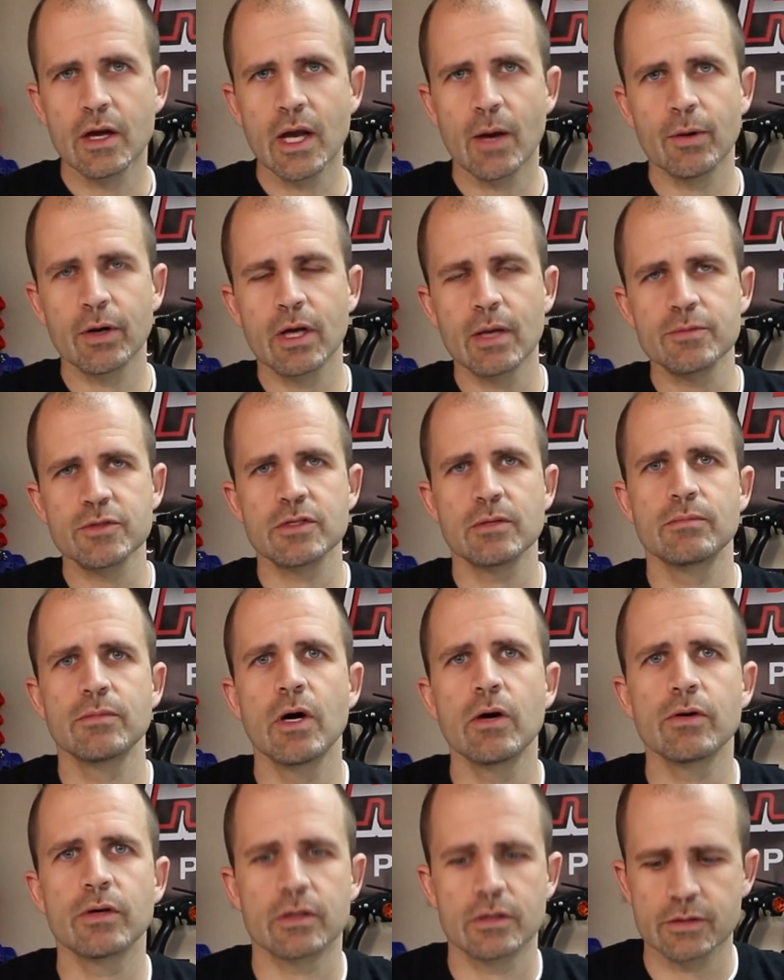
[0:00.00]
Now when it comes to
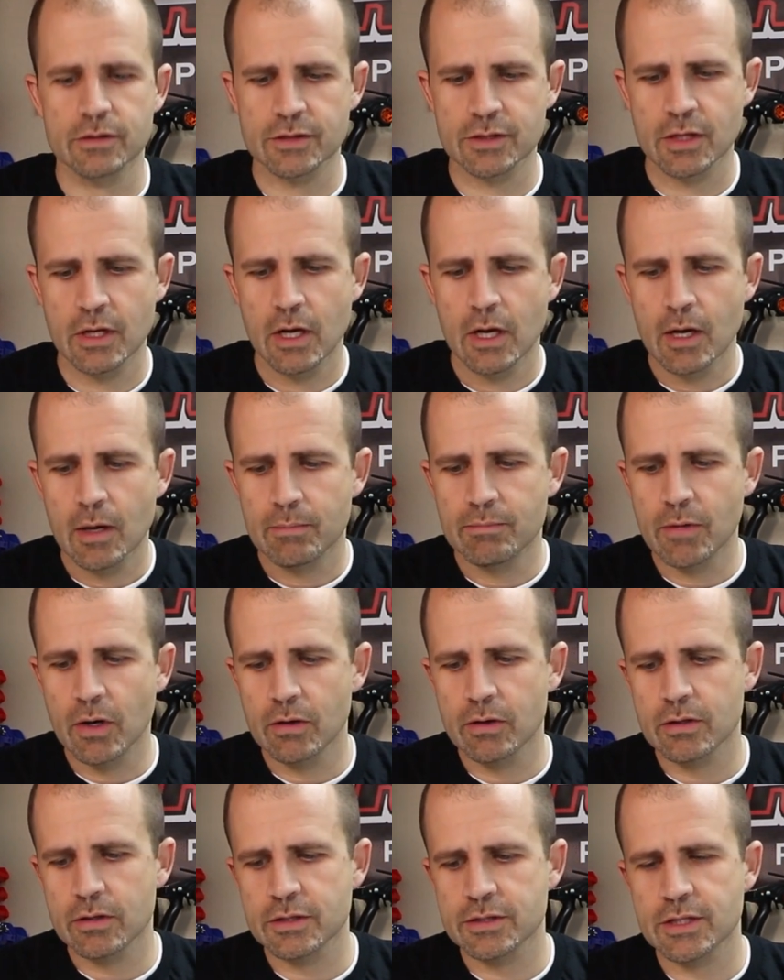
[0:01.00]
motors,
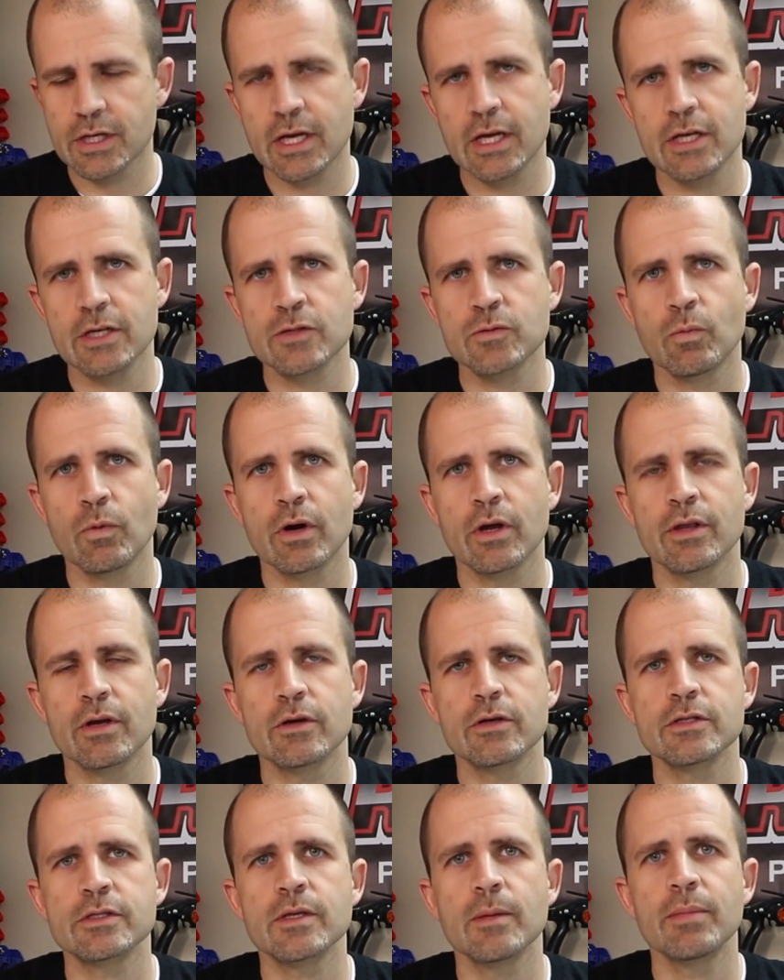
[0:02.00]
motors is where
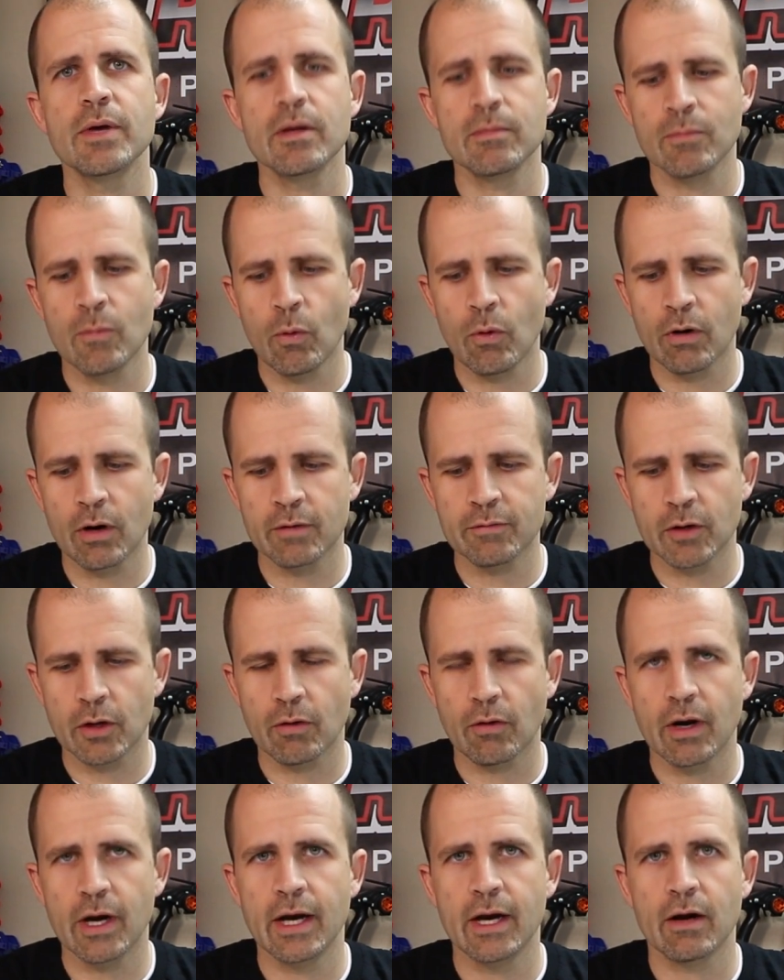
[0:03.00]
there's a bit more of a
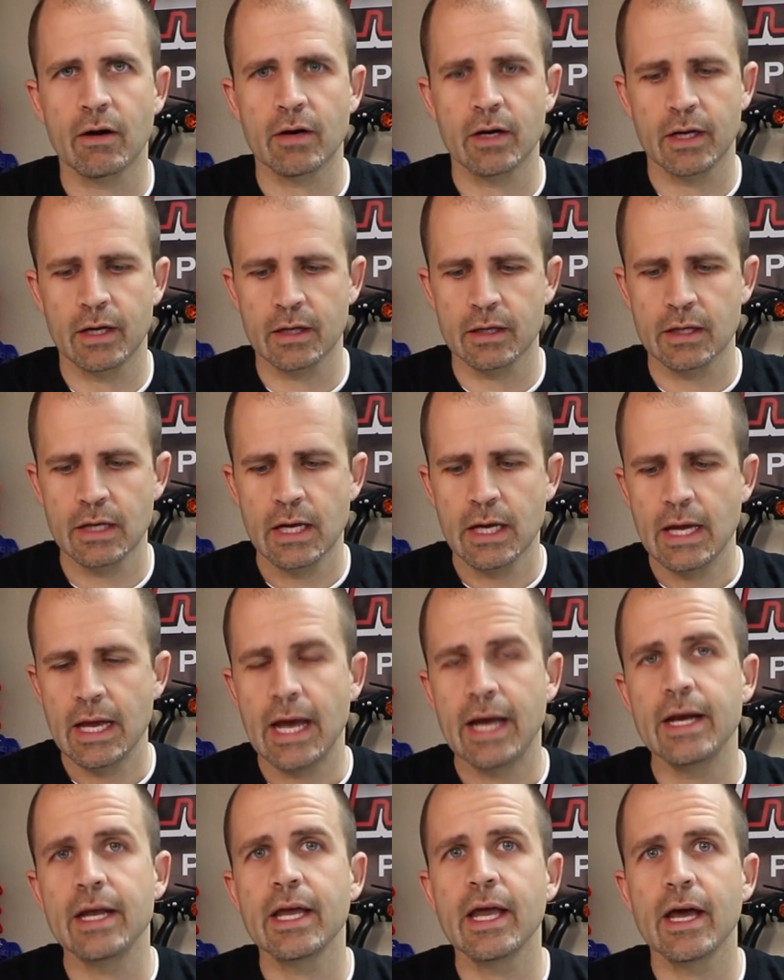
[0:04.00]
gray area.
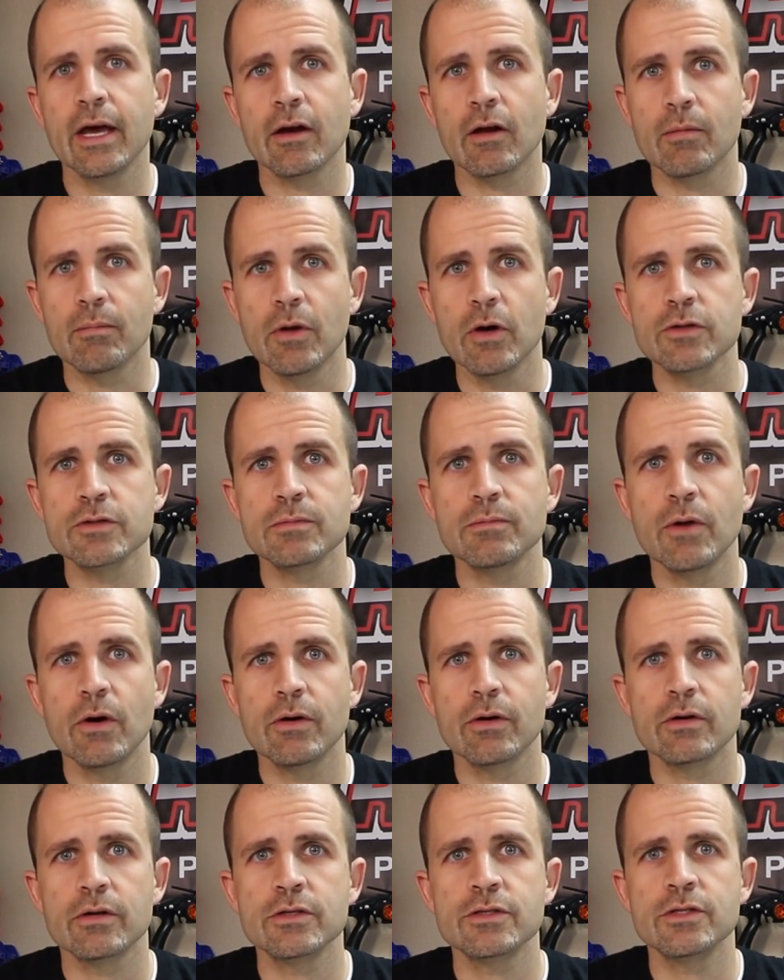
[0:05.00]
And again, on most
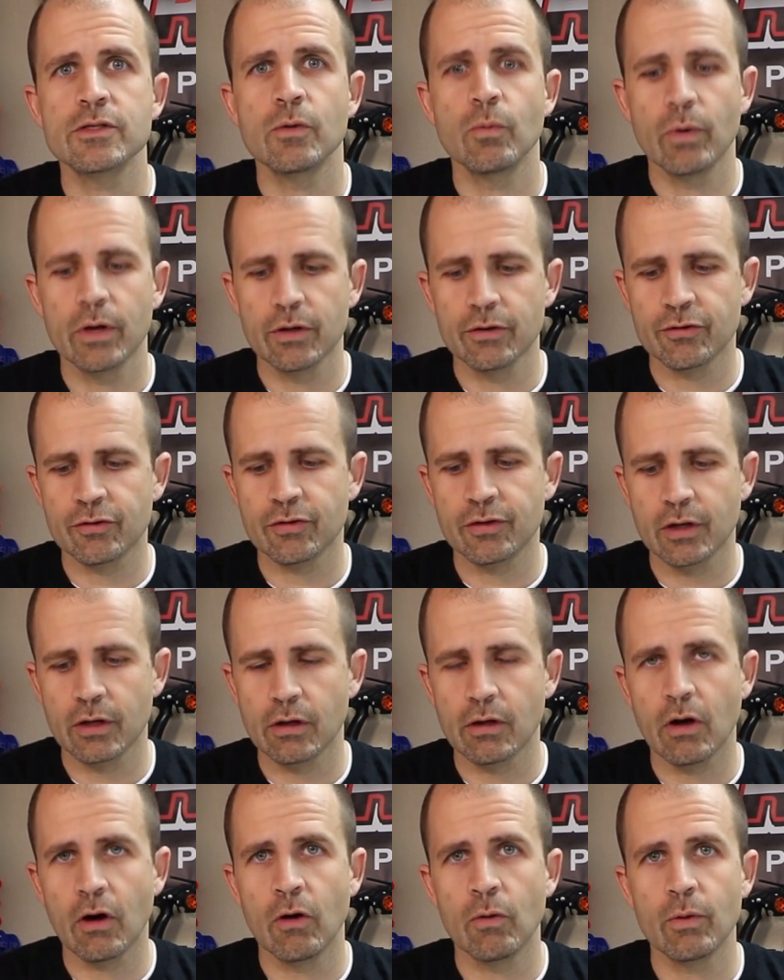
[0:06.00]
motors, you will
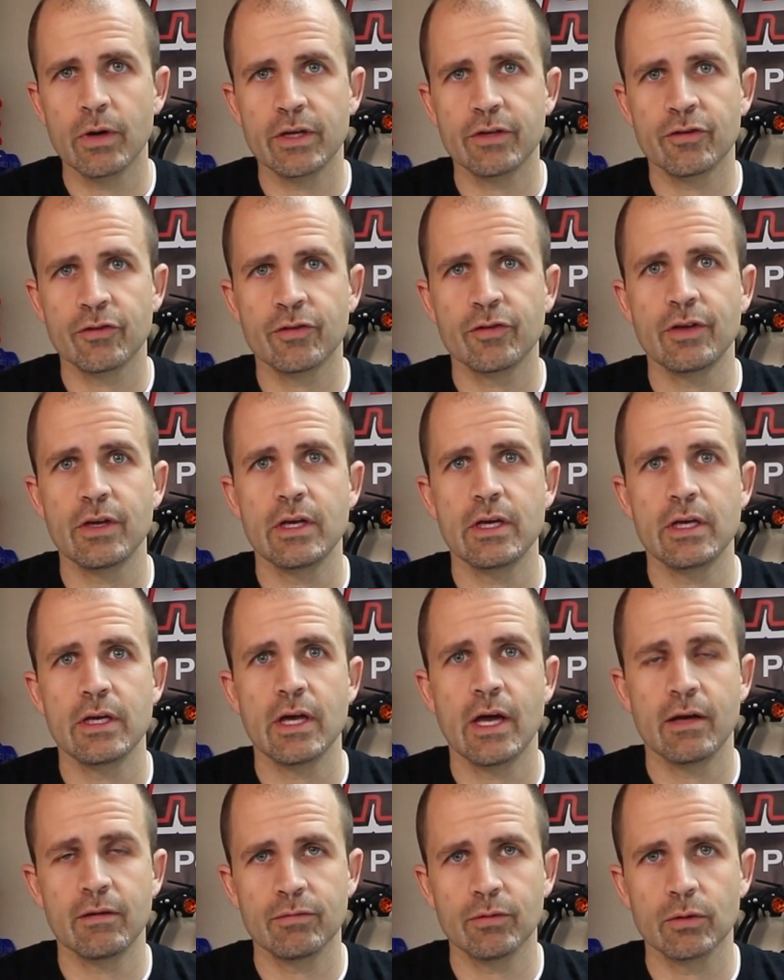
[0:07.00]
still always
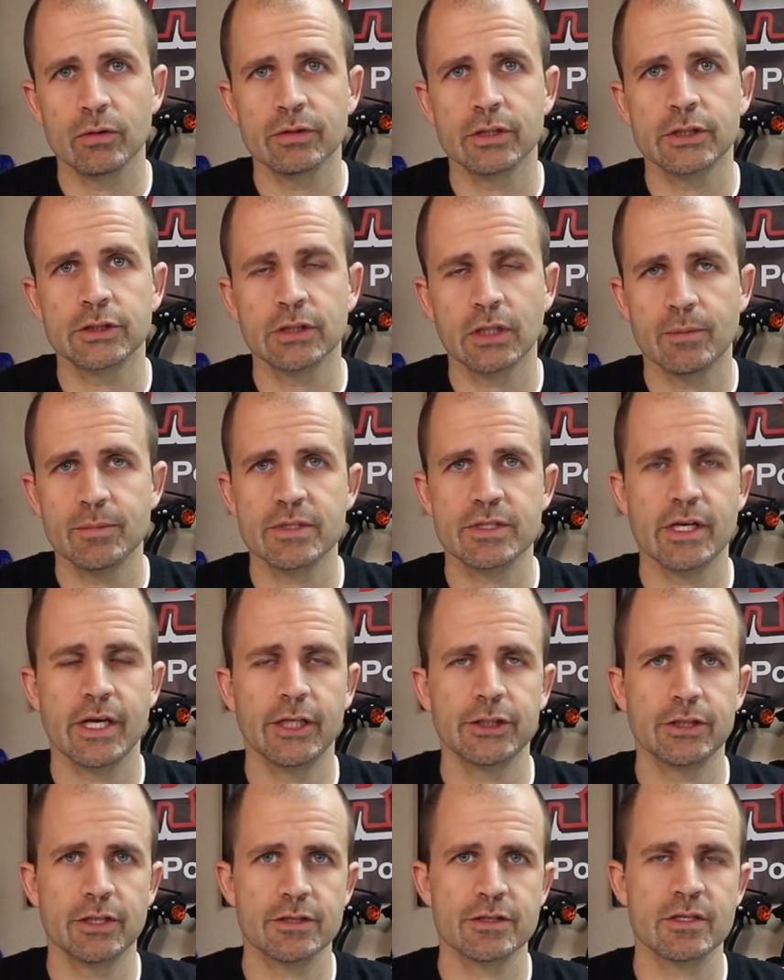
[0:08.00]
see a voltage
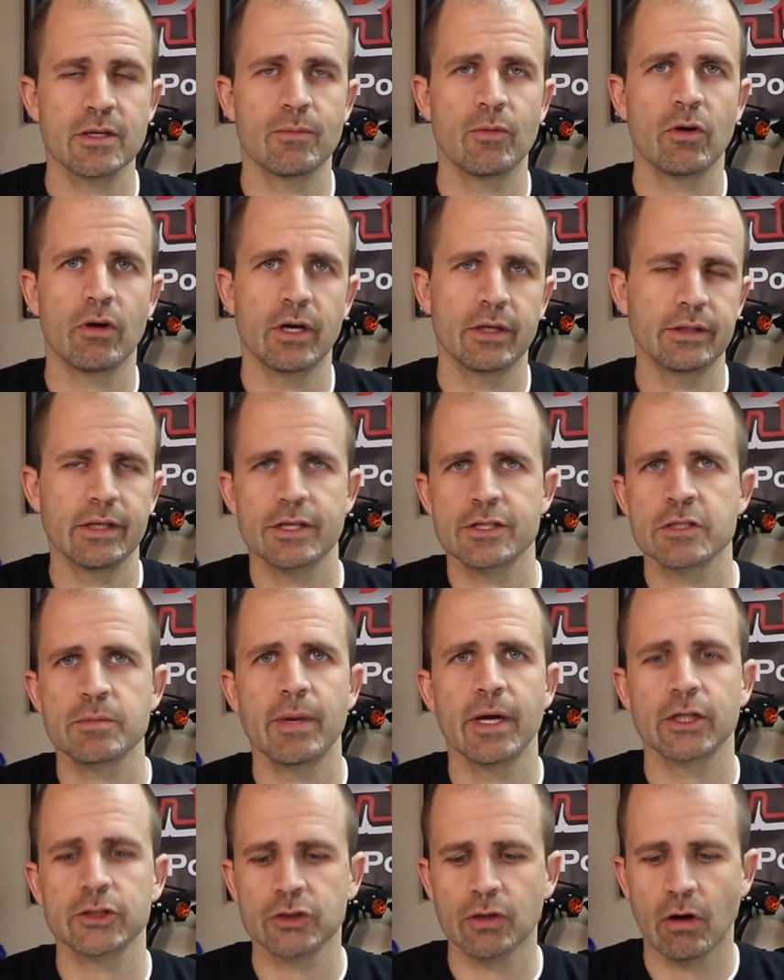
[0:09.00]
limitation somewhere in that
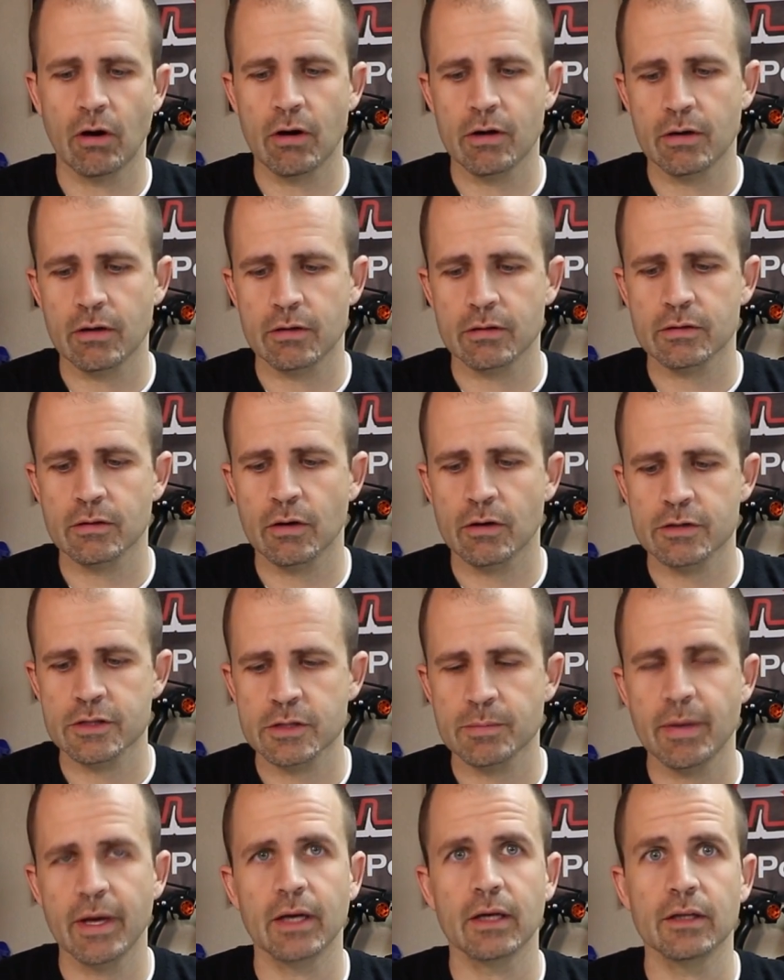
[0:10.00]
spec chart or, or
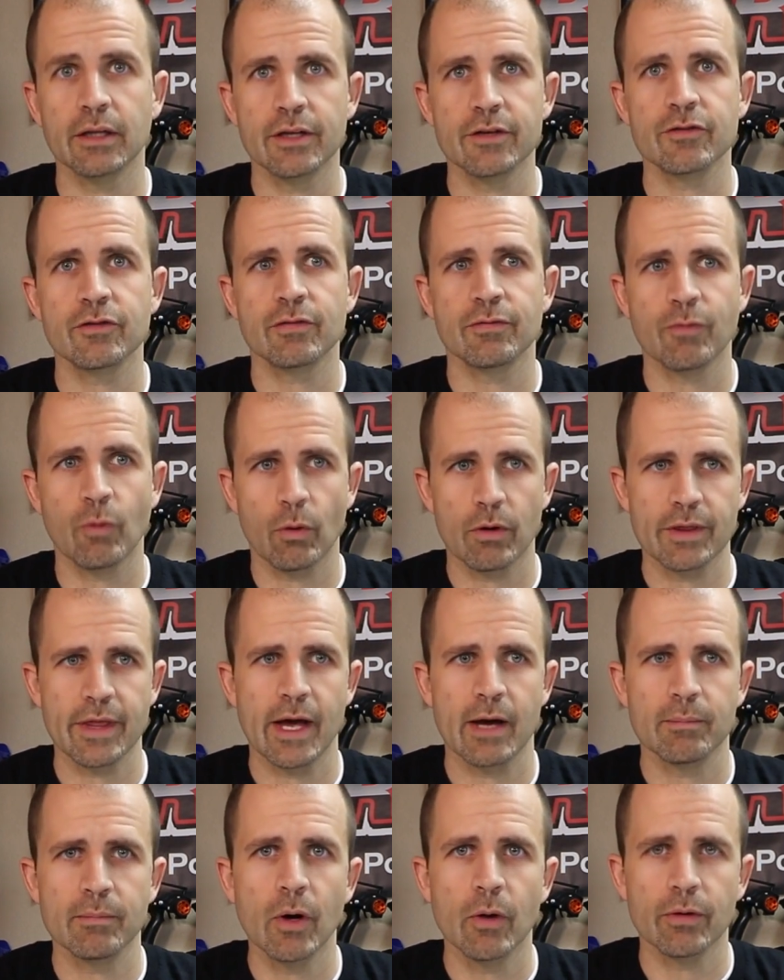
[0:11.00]
spec list for
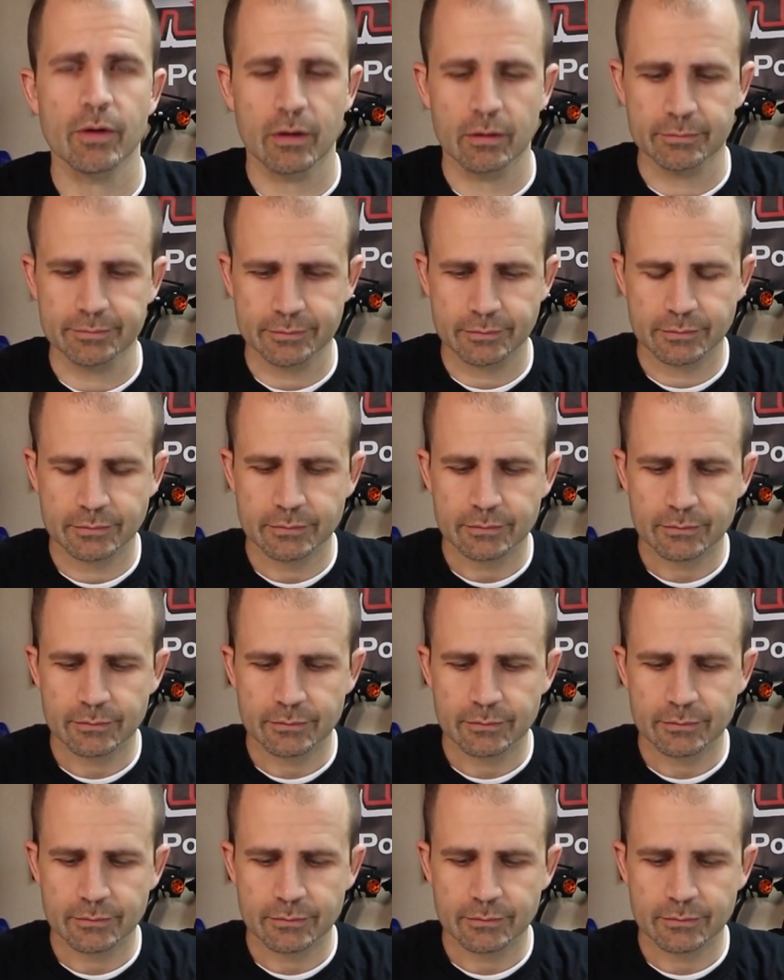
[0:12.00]
that motor.